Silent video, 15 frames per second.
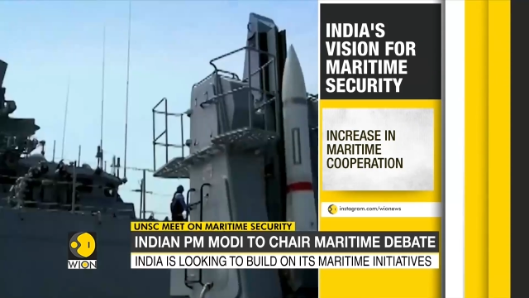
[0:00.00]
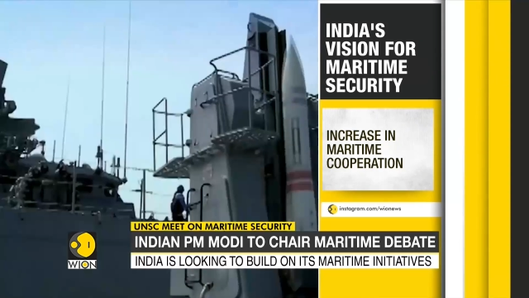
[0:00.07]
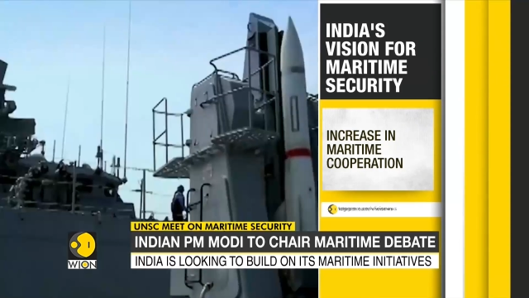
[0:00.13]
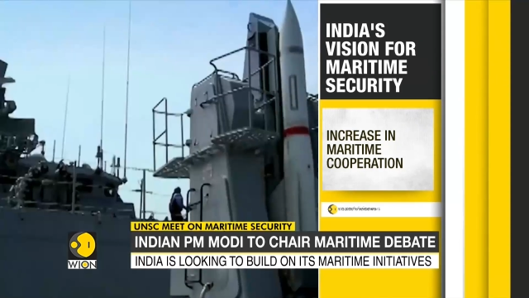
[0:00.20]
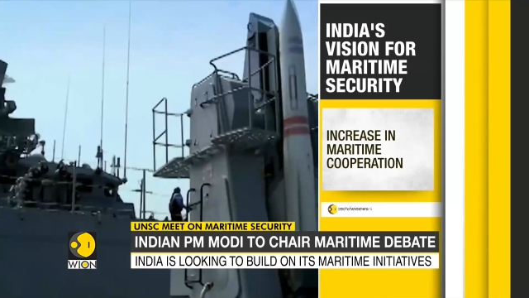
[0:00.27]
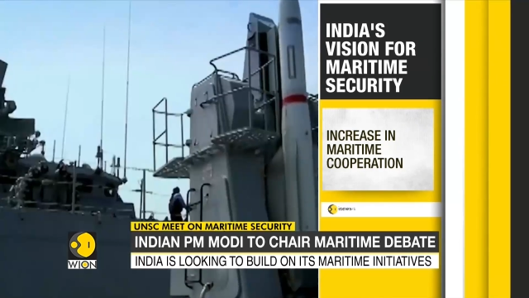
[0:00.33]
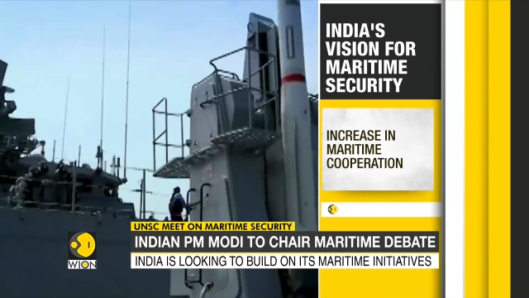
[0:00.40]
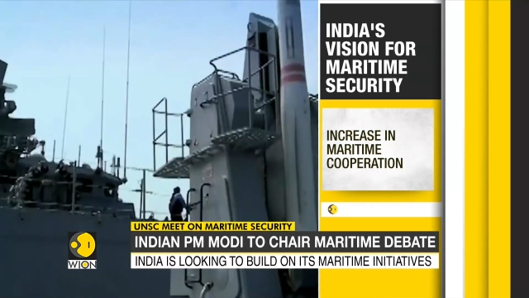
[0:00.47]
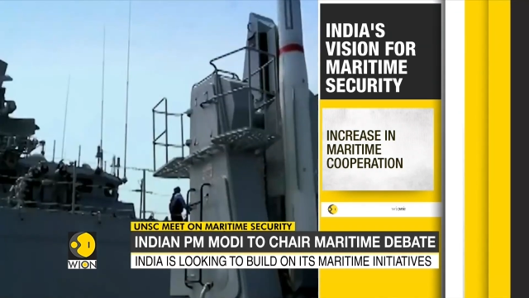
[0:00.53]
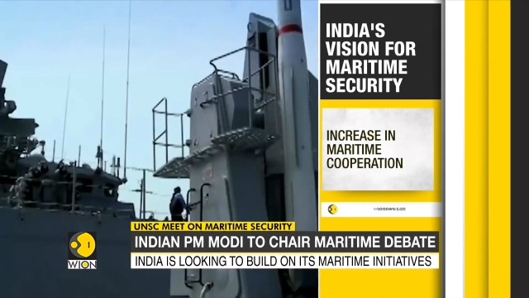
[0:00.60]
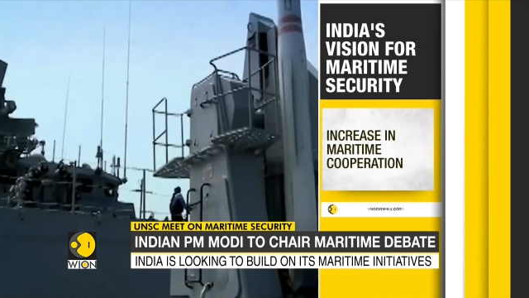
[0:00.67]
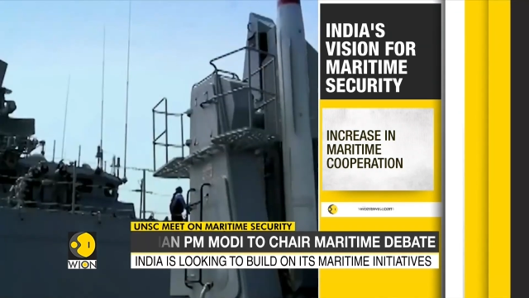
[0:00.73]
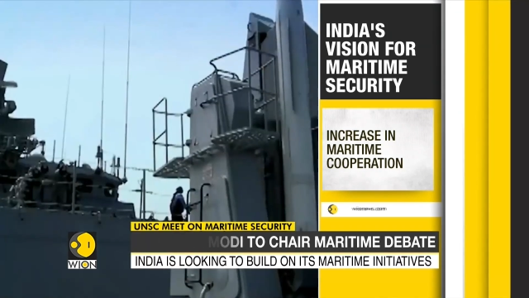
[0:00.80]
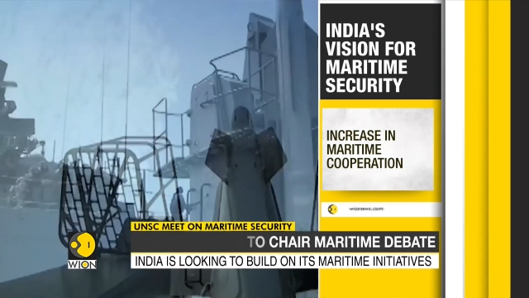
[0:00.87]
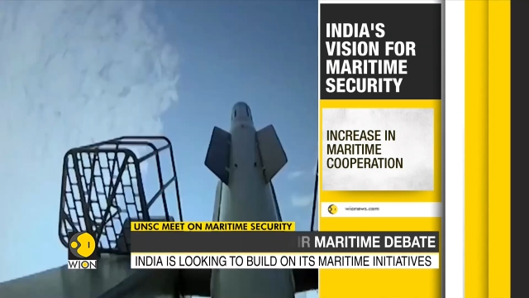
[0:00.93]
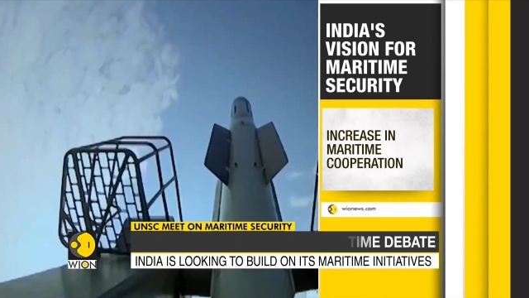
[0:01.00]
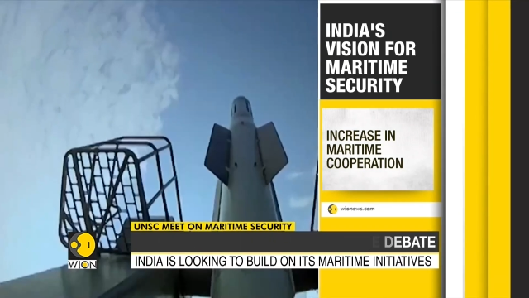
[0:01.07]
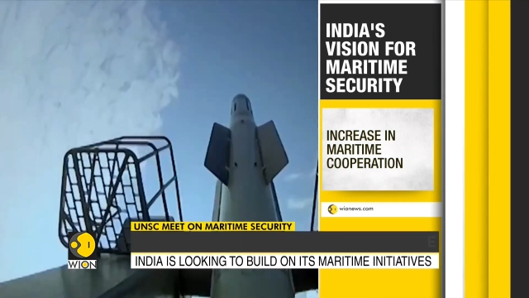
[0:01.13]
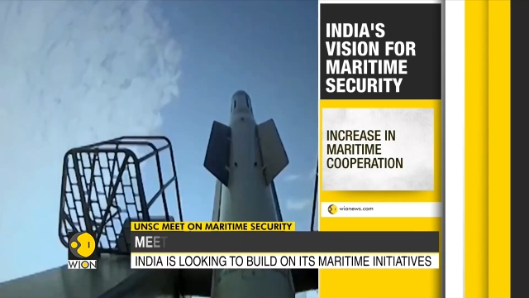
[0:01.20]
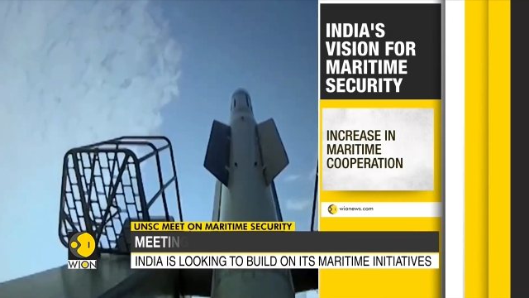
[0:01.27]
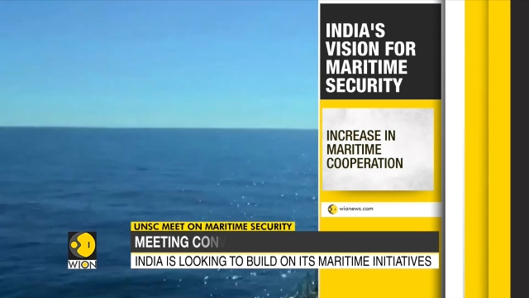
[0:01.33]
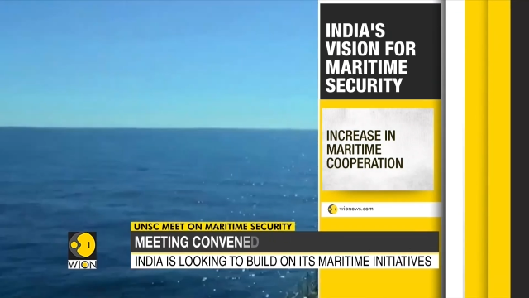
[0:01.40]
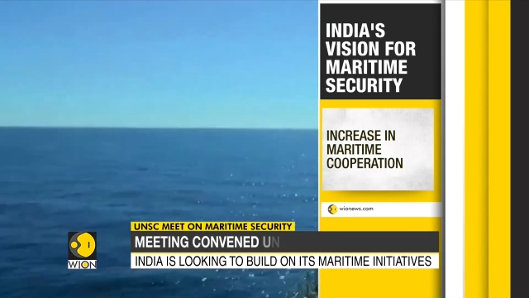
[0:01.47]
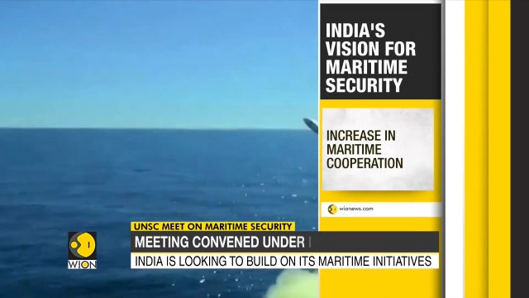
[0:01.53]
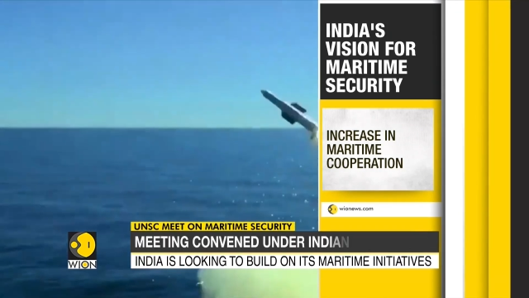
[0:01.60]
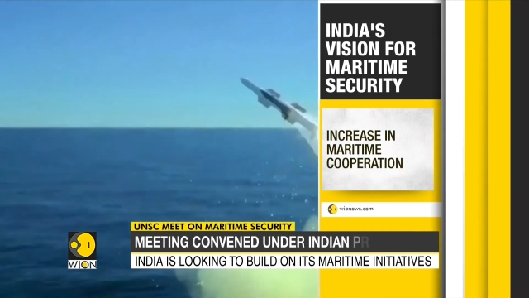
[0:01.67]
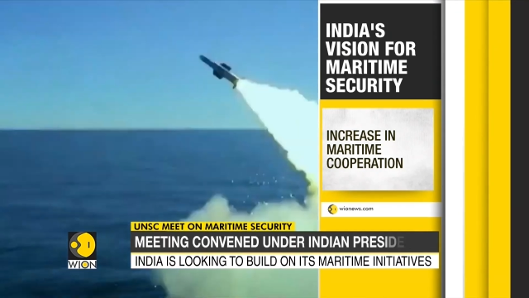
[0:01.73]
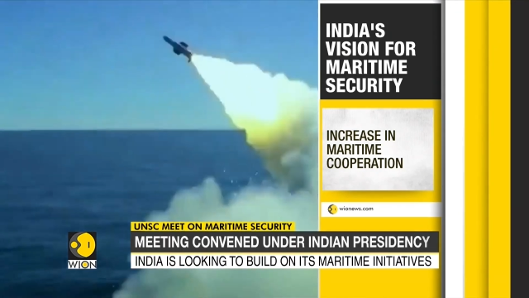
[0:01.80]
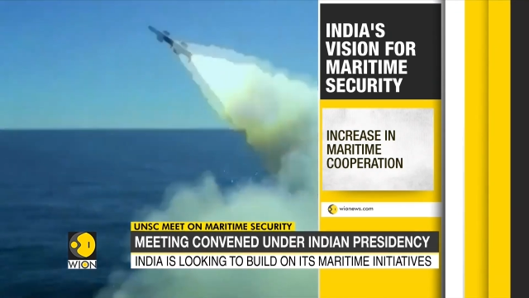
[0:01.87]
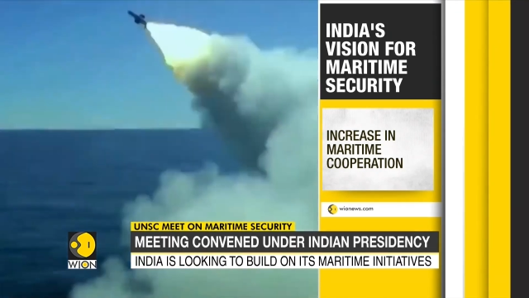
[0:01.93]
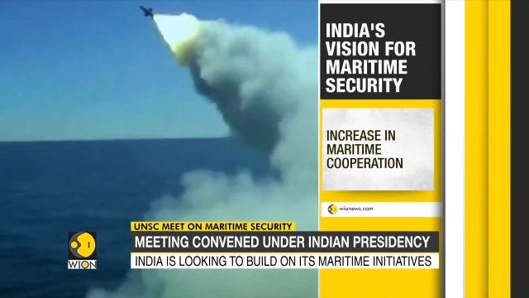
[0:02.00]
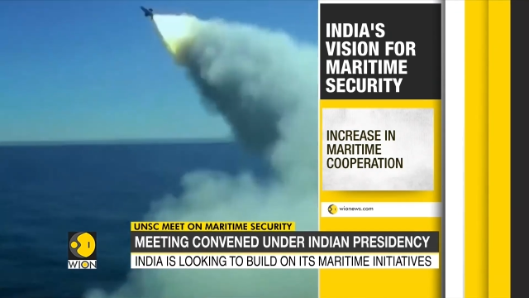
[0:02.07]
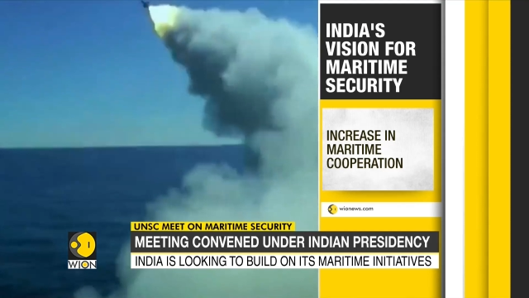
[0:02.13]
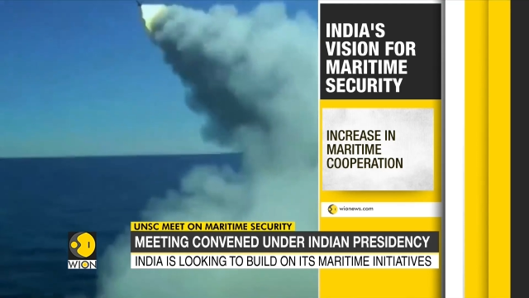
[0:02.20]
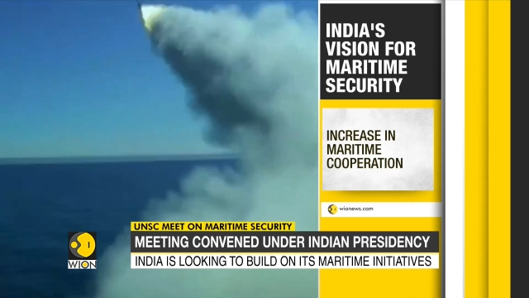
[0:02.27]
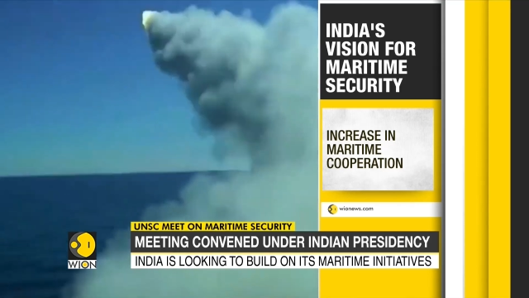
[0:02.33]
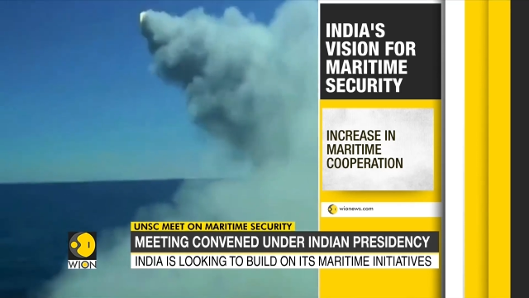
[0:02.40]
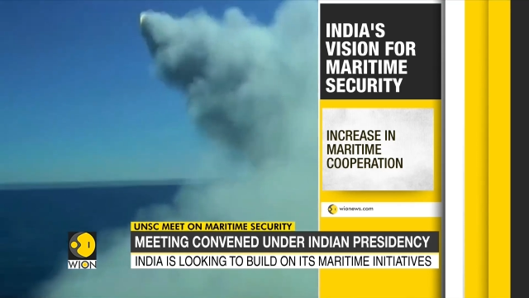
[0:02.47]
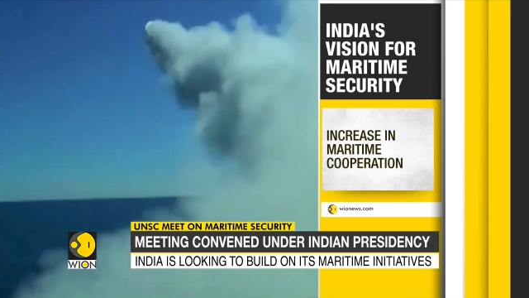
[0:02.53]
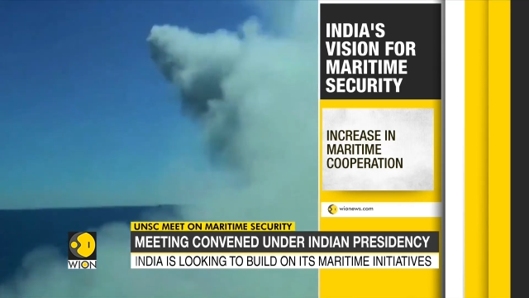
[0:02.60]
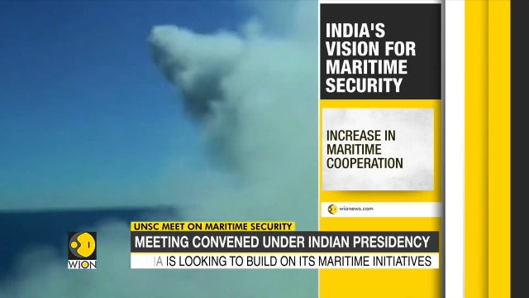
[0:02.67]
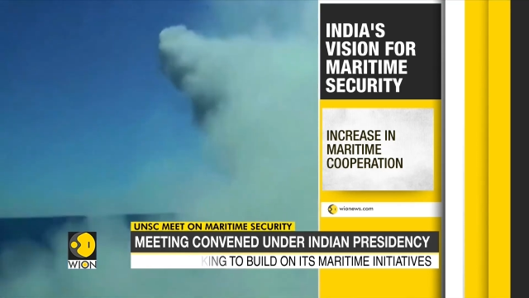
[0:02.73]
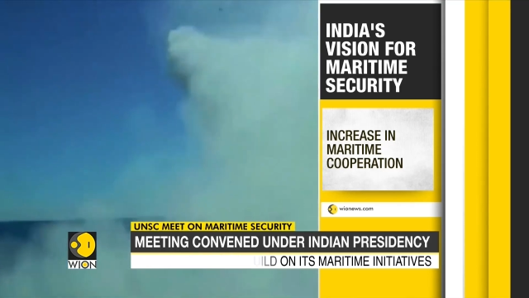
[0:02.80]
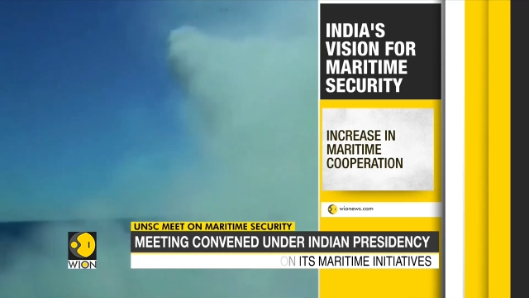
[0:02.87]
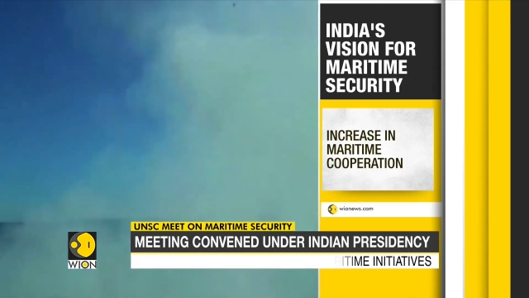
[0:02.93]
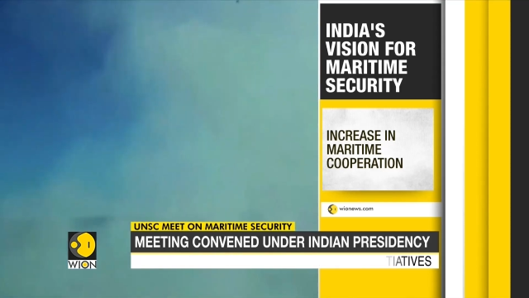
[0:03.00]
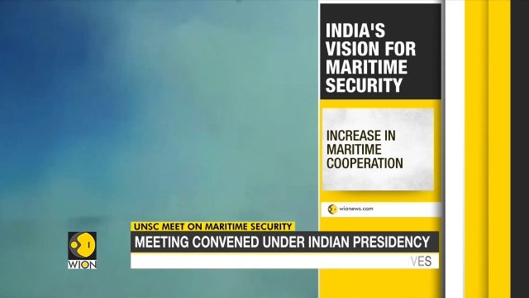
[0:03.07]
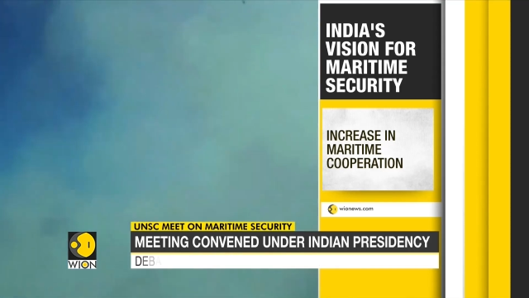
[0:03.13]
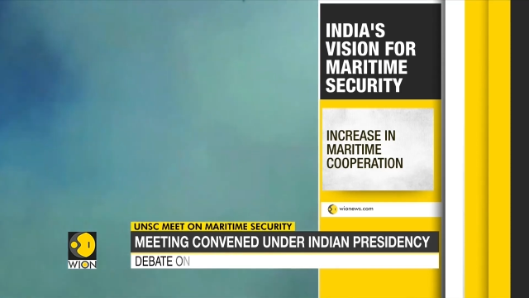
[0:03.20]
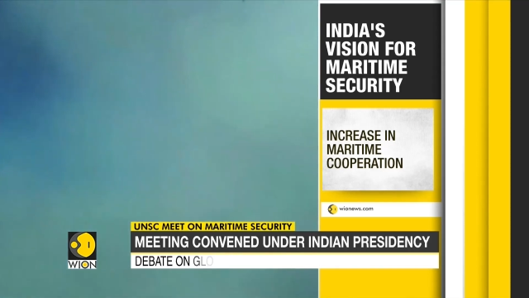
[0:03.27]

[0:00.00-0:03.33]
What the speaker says: Nobody's mouth can be seen.